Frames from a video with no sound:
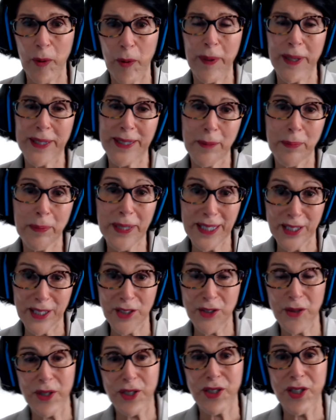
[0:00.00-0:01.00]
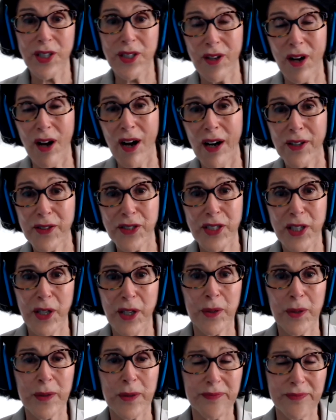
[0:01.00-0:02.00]
But the pediatrician
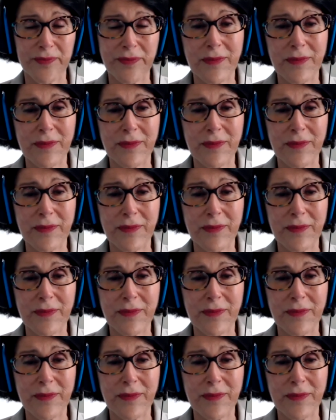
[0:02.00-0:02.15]
also